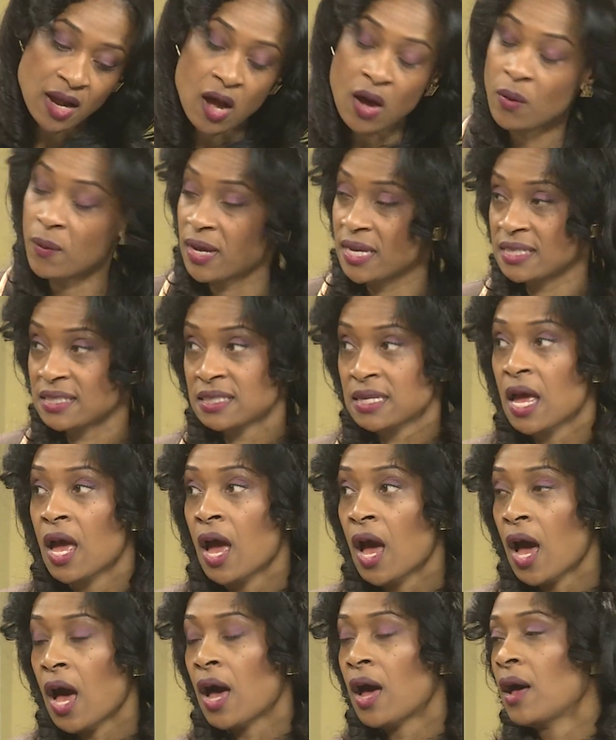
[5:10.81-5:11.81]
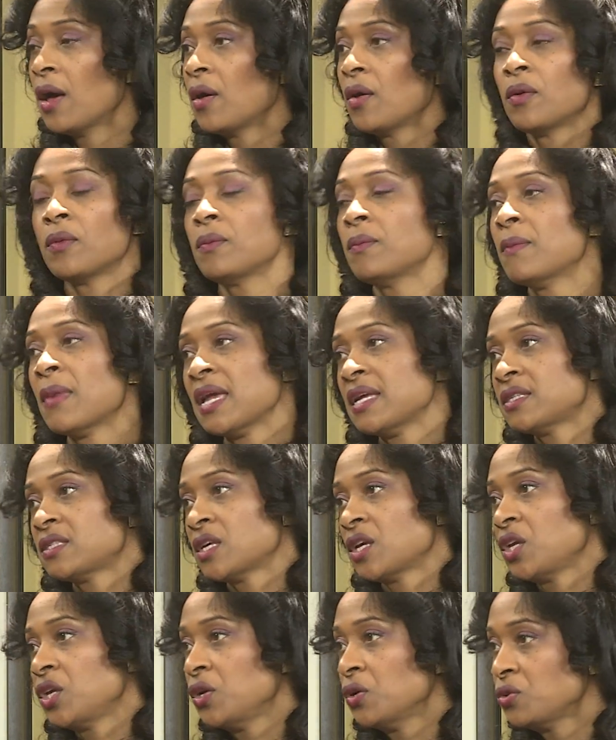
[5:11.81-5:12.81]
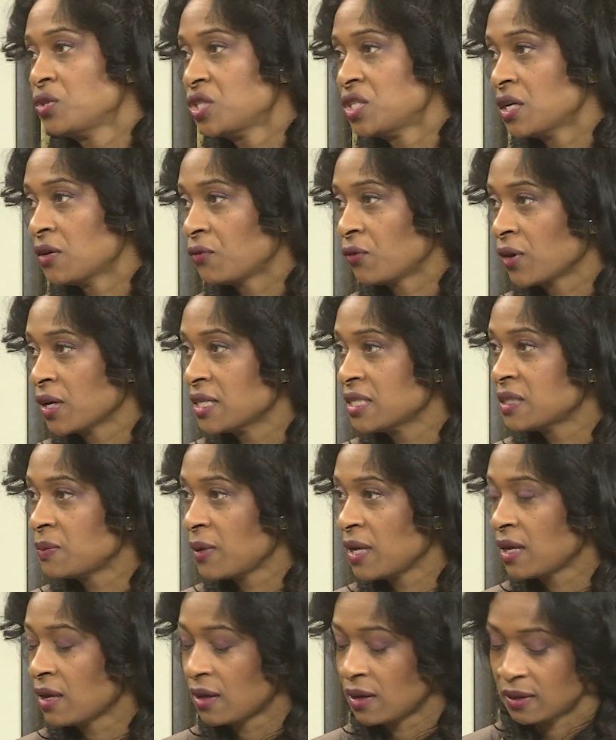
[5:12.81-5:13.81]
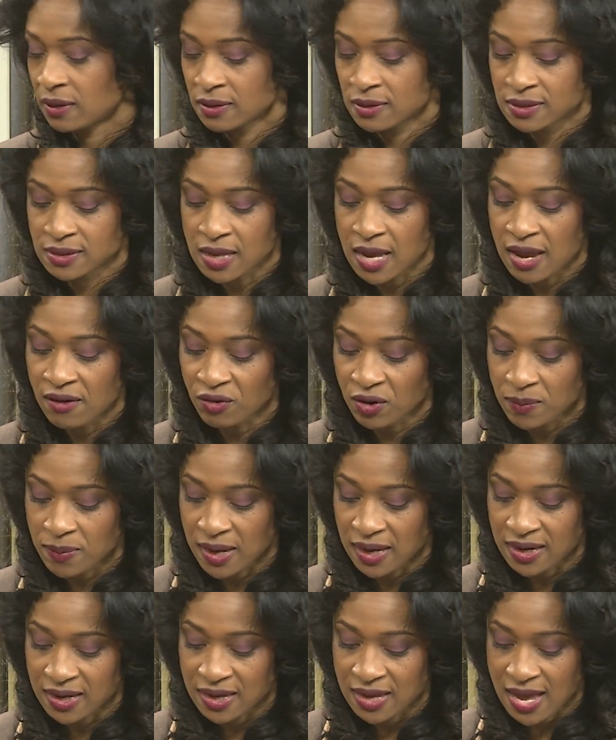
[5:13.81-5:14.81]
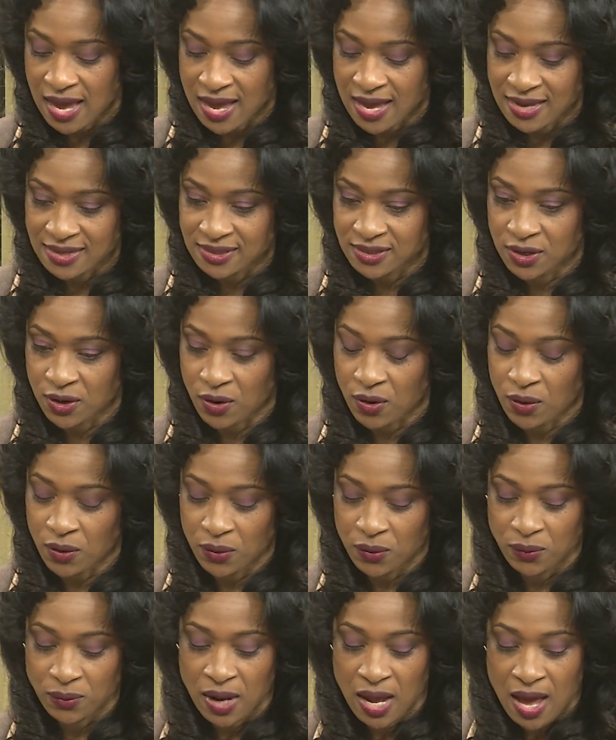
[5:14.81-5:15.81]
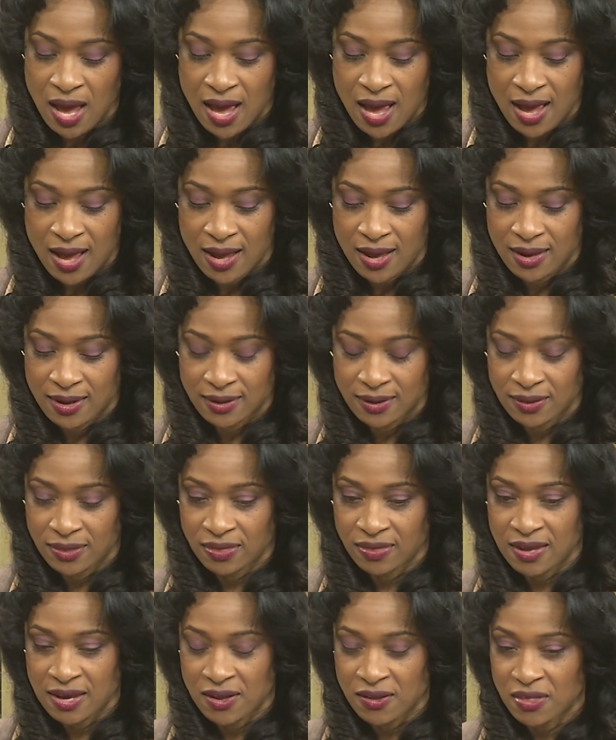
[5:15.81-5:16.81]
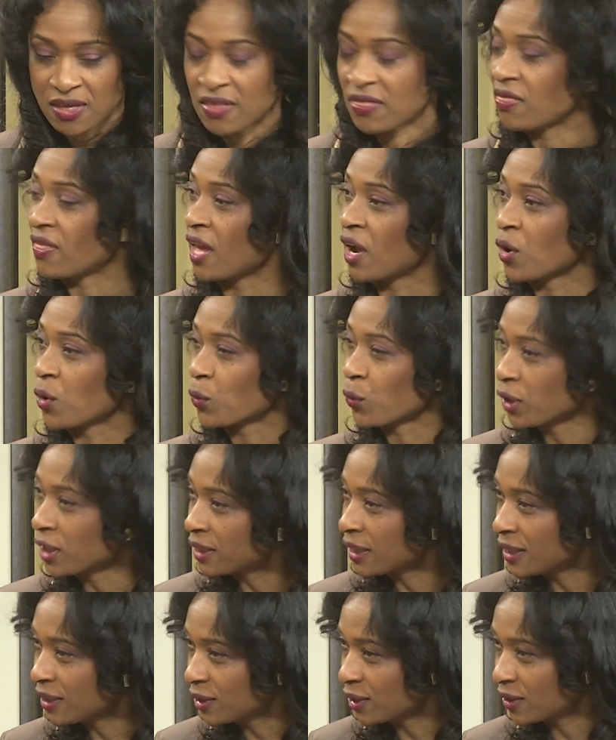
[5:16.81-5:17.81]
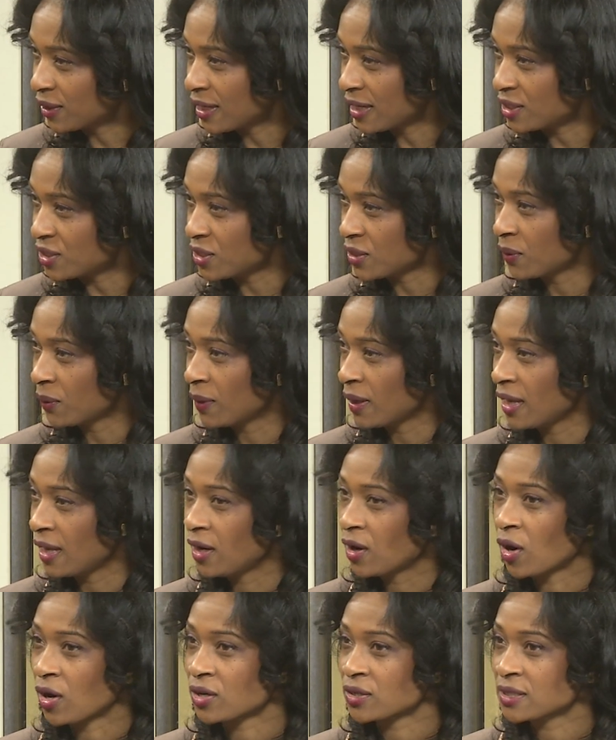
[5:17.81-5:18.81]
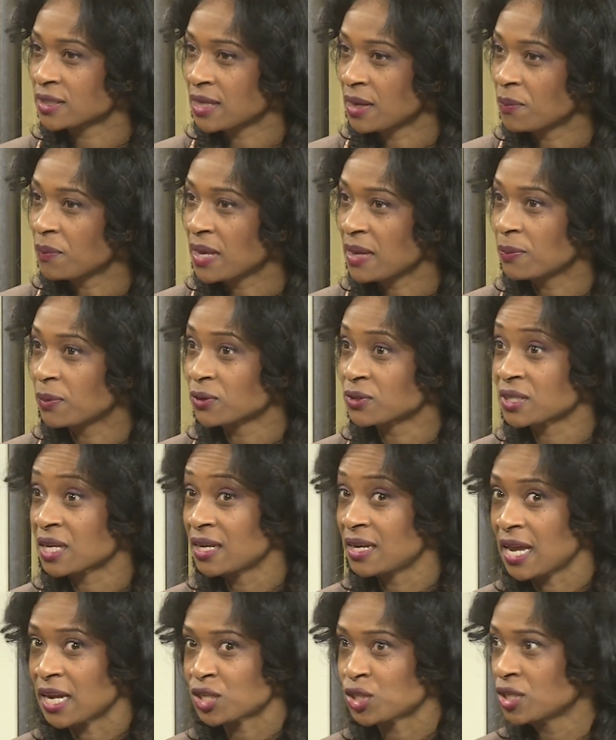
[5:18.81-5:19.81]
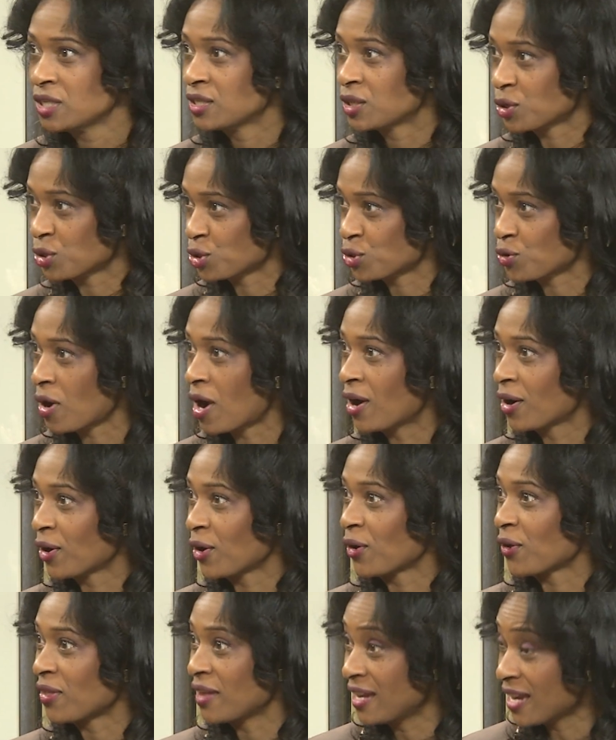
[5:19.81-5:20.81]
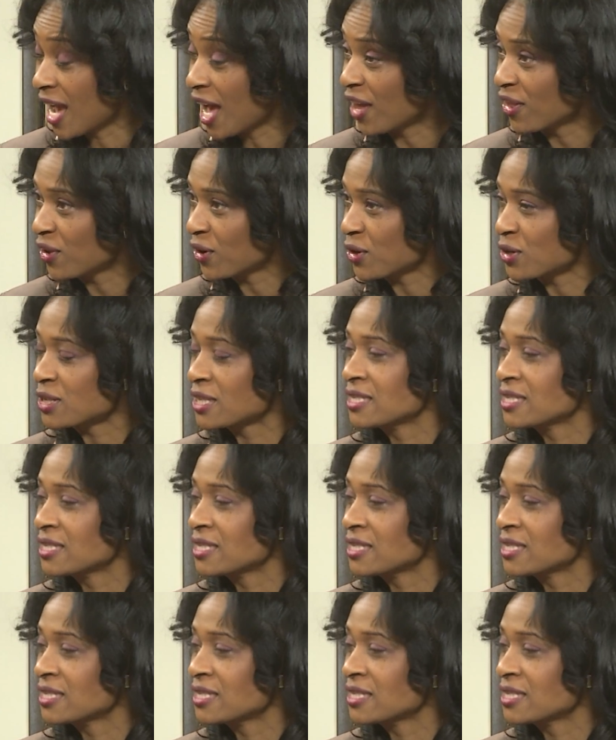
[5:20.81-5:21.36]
always makes a huge difference because everybody has their own thing that they're really good at doing, or some people's connections are stronger than others.